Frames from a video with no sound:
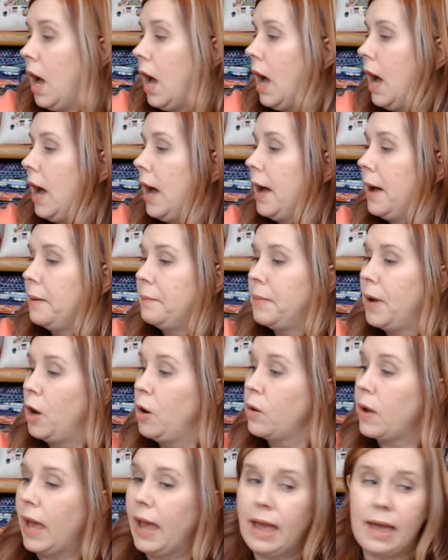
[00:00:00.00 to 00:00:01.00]
Um,
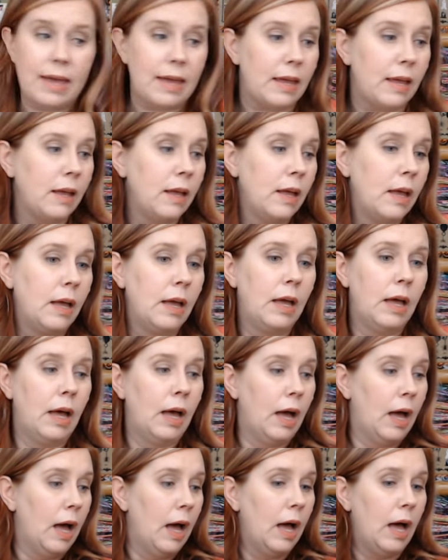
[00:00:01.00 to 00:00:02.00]
okay,
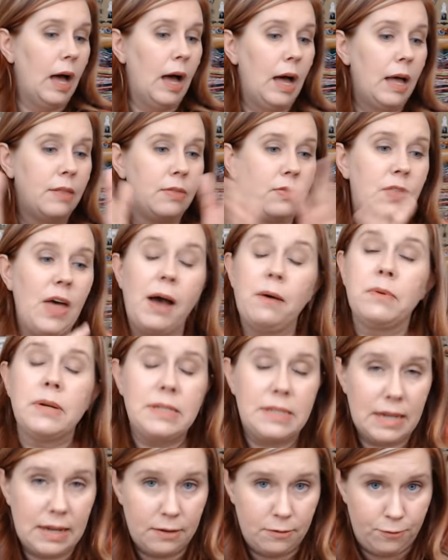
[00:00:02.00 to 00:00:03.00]
that was
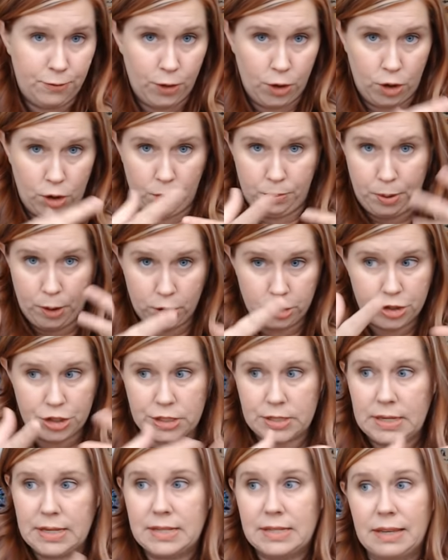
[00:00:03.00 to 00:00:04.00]
it for purchases,